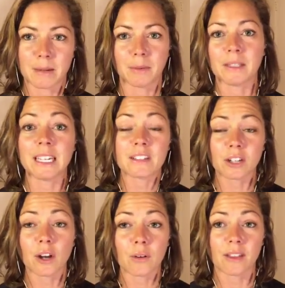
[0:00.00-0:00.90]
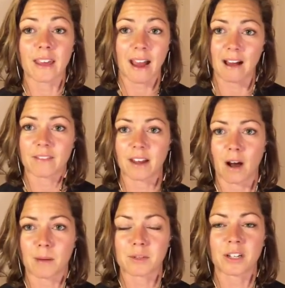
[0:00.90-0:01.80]
People need to know that they have that
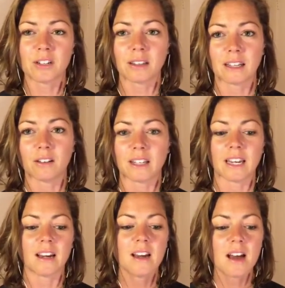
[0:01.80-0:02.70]
option legally.